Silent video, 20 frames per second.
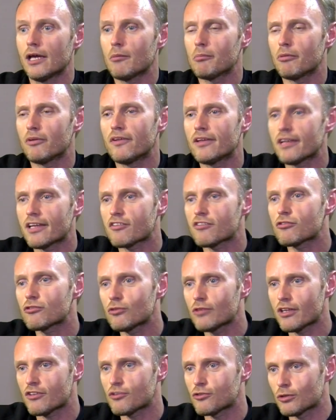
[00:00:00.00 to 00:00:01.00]
But then as
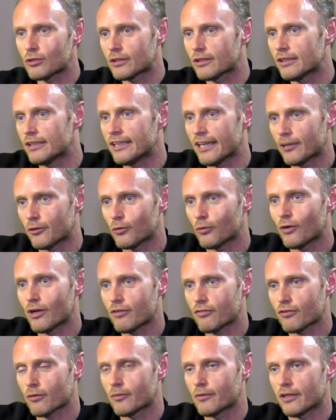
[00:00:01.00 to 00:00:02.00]
soon as you get away
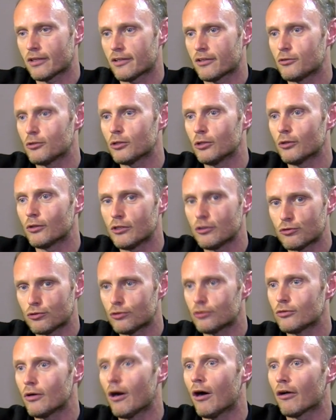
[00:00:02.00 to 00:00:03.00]
from that and you go
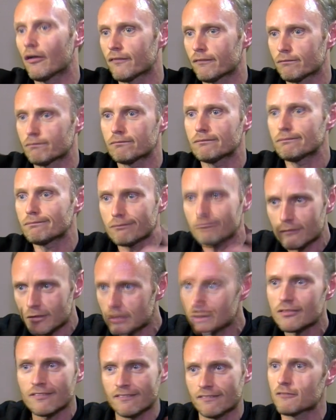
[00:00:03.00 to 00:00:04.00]
into our
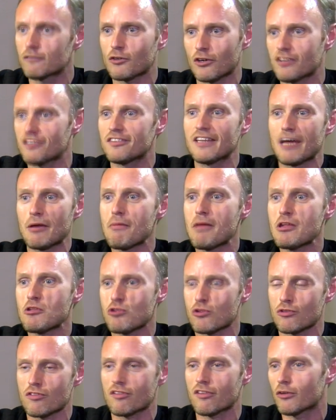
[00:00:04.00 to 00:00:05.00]
crazy
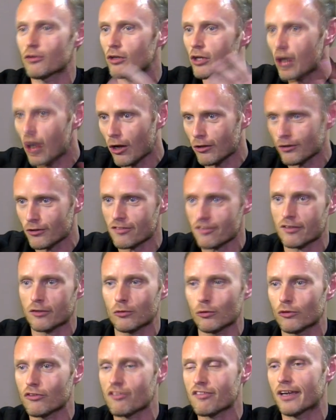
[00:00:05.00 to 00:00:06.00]
dimensions and the colors and
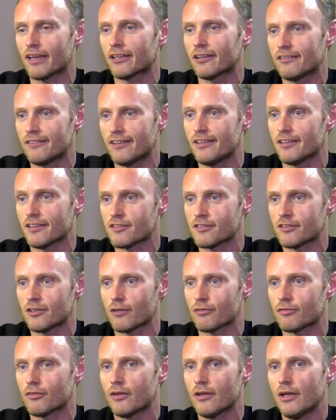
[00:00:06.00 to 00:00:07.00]
all the psychedelic
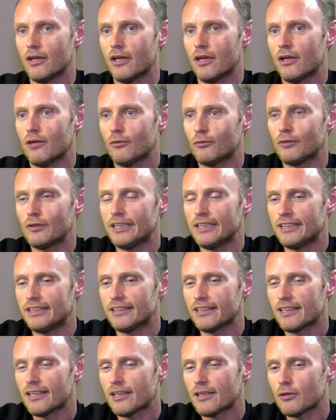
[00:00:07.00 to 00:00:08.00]
stuff, we
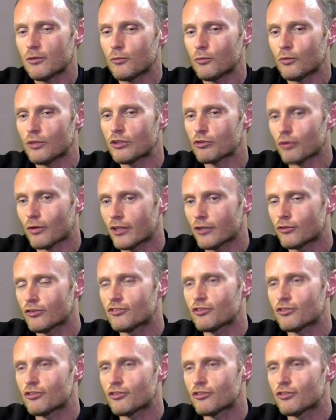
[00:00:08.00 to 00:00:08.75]
try to